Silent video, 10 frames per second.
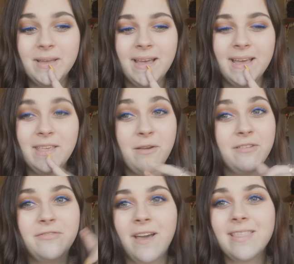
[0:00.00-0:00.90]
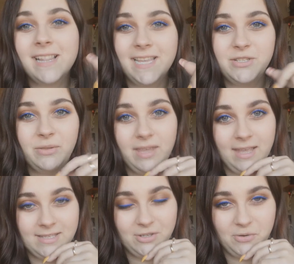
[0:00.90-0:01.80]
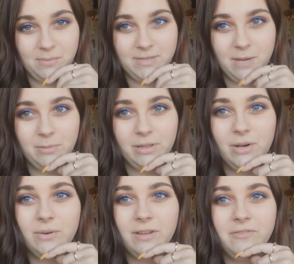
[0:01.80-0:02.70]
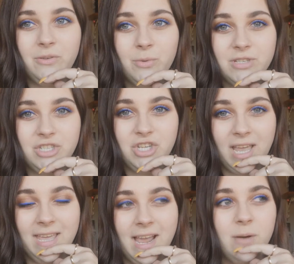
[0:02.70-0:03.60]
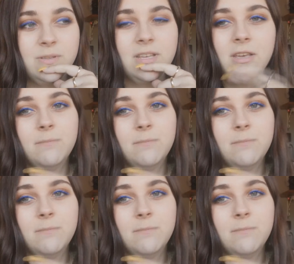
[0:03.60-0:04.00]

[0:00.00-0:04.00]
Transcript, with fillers: Uh, you can find the link to the Instagram down below if you want to check it out.